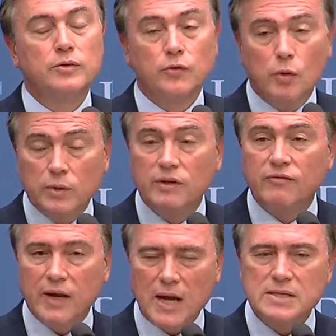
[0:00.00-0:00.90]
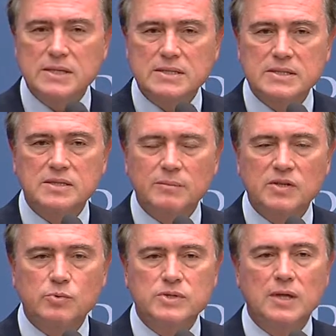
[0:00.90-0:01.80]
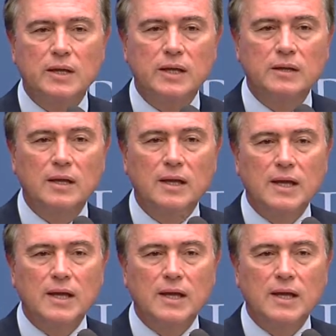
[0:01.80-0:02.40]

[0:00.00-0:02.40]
So when the financial system is resilient,